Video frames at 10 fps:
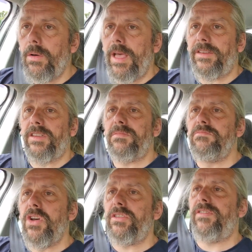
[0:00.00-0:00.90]
that's as
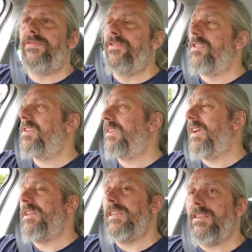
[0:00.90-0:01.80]
much fun as
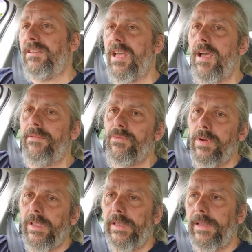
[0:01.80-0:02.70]
I need to have
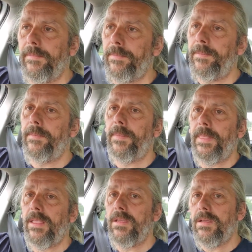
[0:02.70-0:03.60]
really.
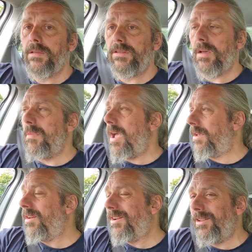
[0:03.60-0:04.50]
So my
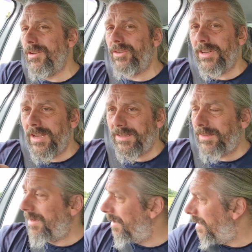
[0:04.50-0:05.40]
conclusion
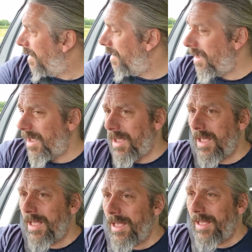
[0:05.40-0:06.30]
is
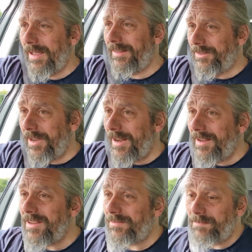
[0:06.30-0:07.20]
it
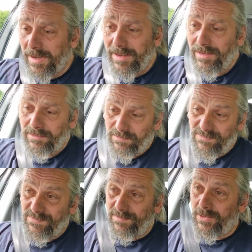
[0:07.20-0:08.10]
is
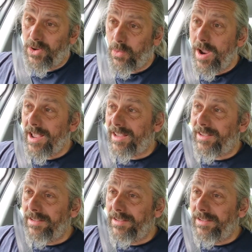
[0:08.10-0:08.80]
quick.